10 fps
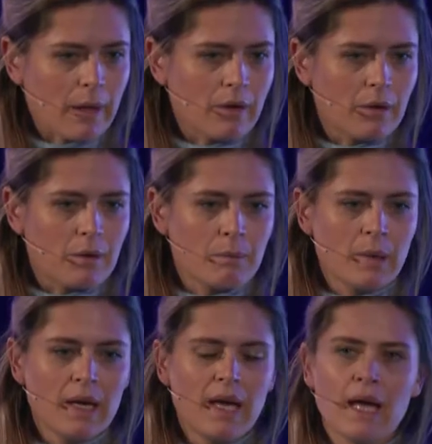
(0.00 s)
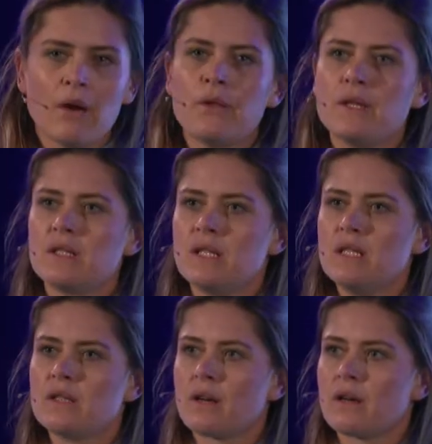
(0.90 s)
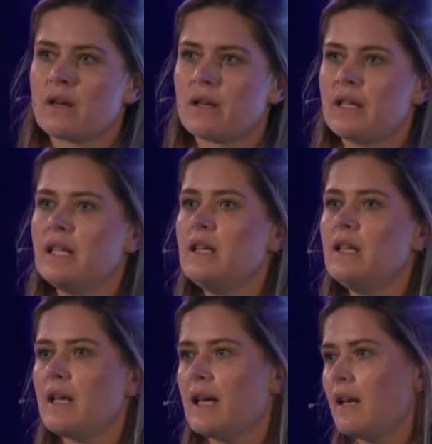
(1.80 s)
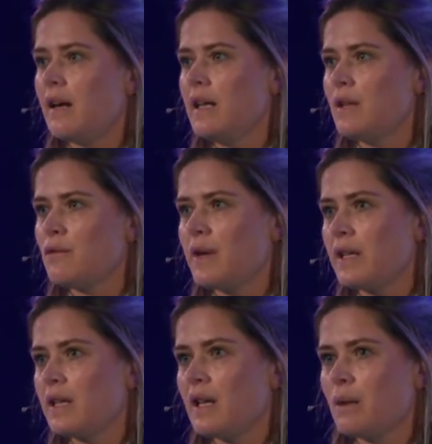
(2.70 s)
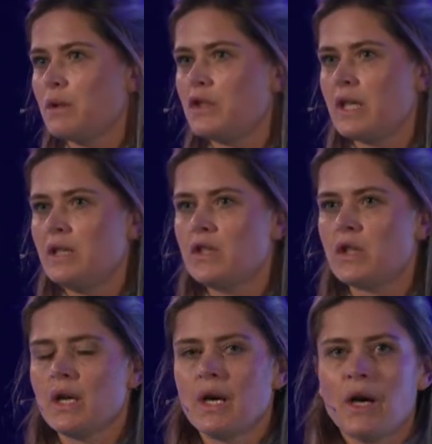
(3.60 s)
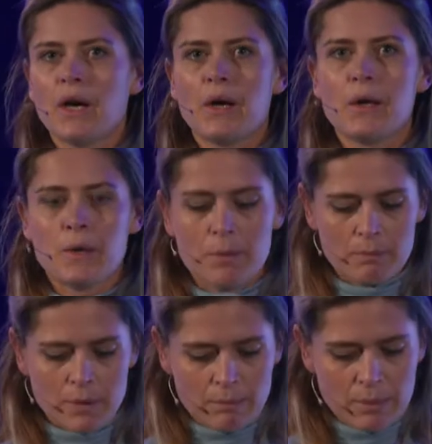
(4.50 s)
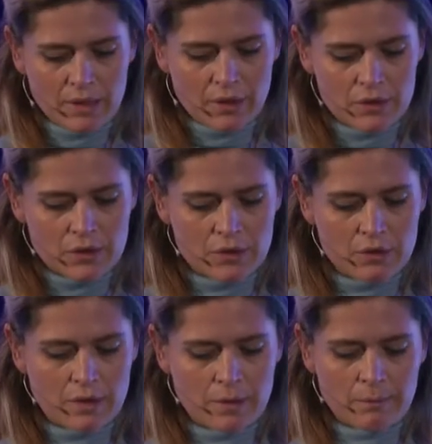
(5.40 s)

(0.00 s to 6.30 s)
Healthy seas are a key ally in fighting climate change because